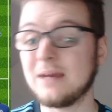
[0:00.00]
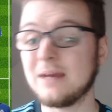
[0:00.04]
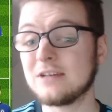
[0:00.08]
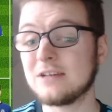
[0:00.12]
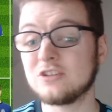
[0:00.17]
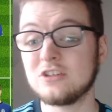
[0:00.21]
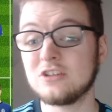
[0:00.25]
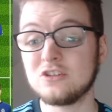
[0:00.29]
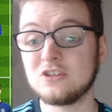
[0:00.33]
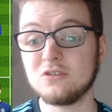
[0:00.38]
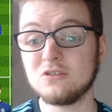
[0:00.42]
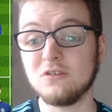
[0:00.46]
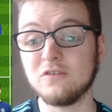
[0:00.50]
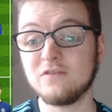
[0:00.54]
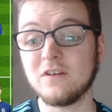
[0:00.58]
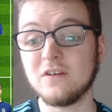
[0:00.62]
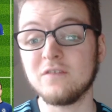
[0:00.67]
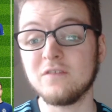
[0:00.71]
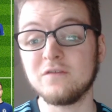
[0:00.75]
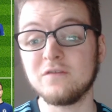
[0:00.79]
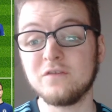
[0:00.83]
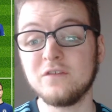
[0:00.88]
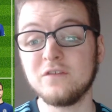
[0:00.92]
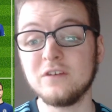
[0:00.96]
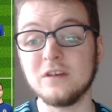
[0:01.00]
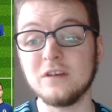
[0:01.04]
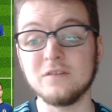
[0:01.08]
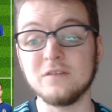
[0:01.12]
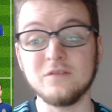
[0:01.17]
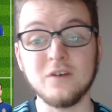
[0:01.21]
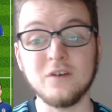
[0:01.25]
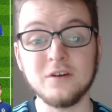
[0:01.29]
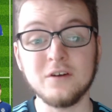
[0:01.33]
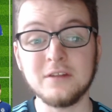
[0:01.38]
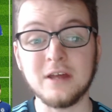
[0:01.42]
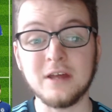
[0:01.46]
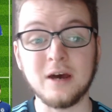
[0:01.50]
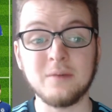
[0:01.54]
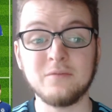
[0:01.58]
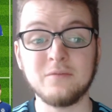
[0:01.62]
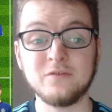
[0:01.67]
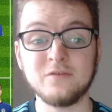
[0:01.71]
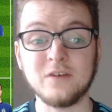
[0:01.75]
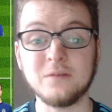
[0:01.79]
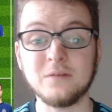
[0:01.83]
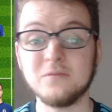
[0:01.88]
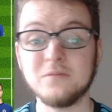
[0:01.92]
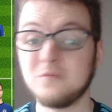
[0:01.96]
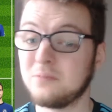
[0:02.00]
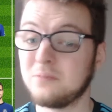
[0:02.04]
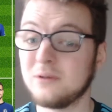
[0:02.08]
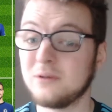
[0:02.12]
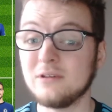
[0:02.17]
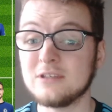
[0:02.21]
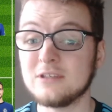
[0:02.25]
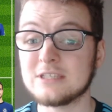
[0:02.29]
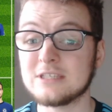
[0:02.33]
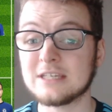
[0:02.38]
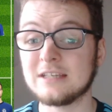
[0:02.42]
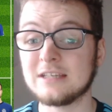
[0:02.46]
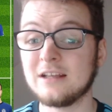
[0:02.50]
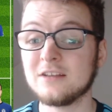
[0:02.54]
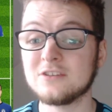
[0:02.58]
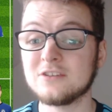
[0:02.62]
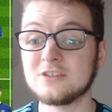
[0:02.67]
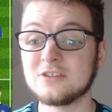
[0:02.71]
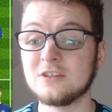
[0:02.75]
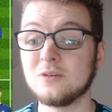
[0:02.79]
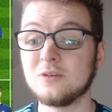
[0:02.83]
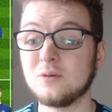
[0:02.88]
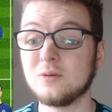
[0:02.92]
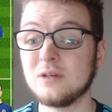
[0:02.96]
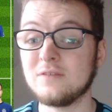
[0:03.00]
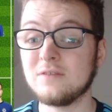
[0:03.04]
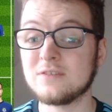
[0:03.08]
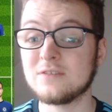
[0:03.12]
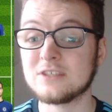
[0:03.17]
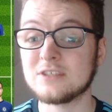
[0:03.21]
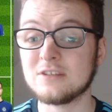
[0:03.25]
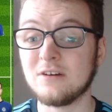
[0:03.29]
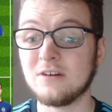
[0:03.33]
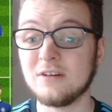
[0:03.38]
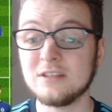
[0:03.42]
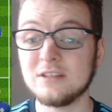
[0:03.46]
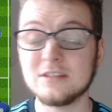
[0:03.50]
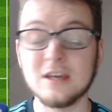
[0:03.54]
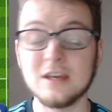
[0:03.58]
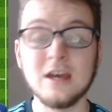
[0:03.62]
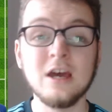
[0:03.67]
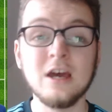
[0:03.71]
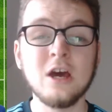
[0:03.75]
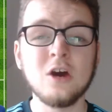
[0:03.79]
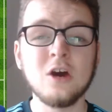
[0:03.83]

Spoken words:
We actually saw a front three of Werner up front with Pulisic and Hudson-Odoi either side,